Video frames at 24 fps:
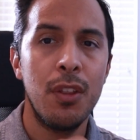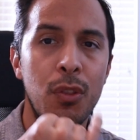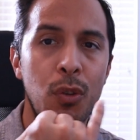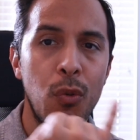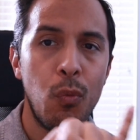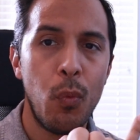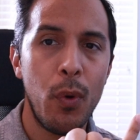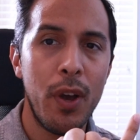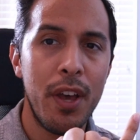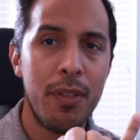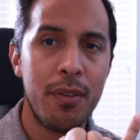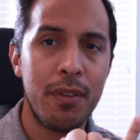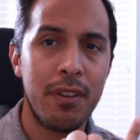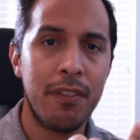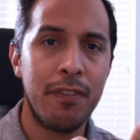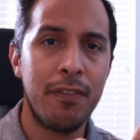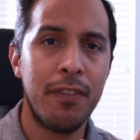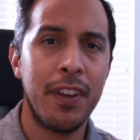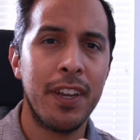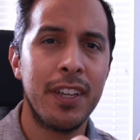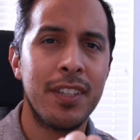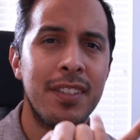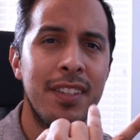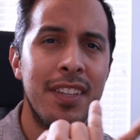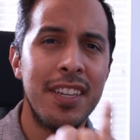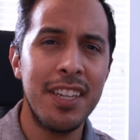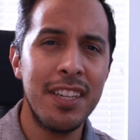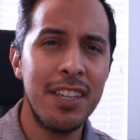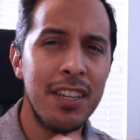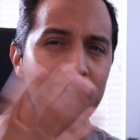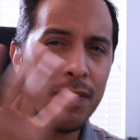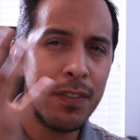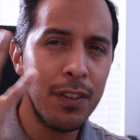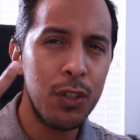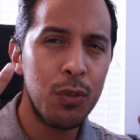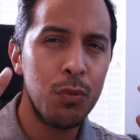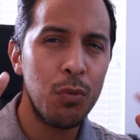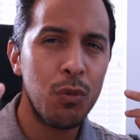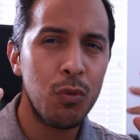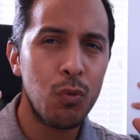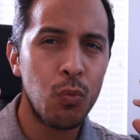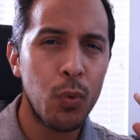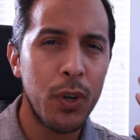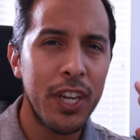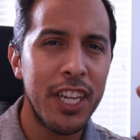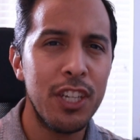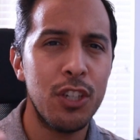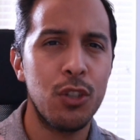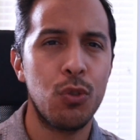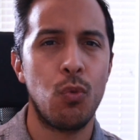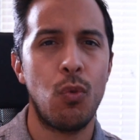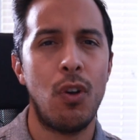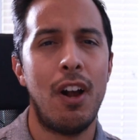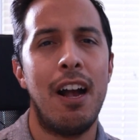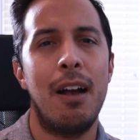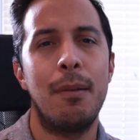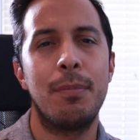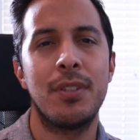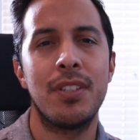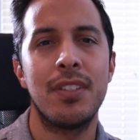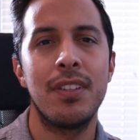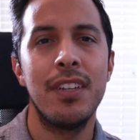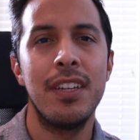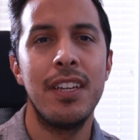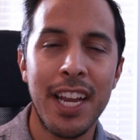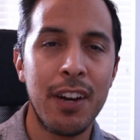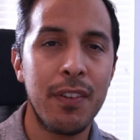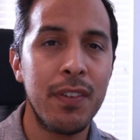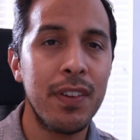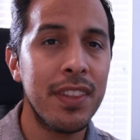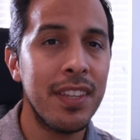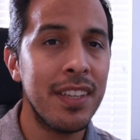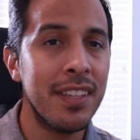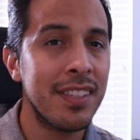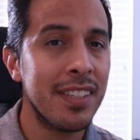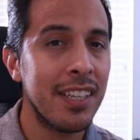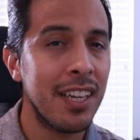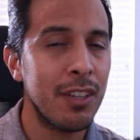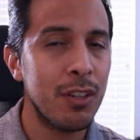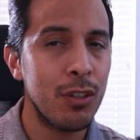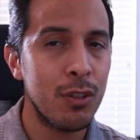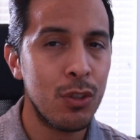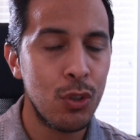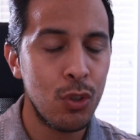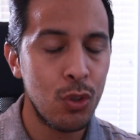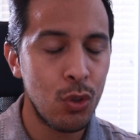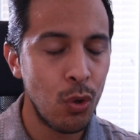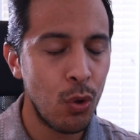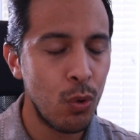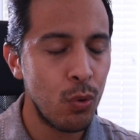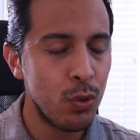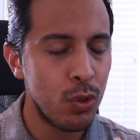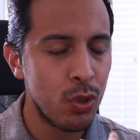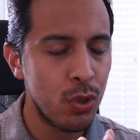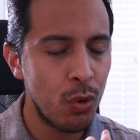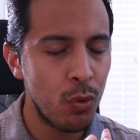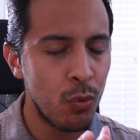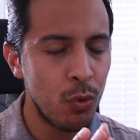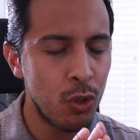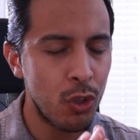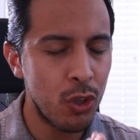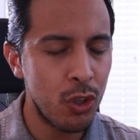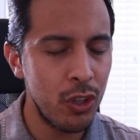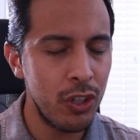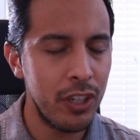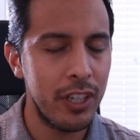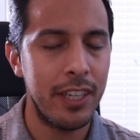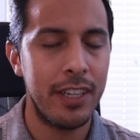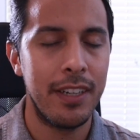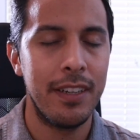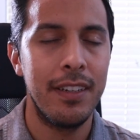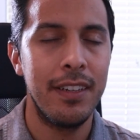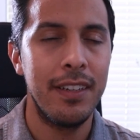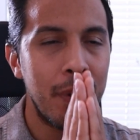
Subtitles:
the weather effects, the individual raindrops, everything sounded so good.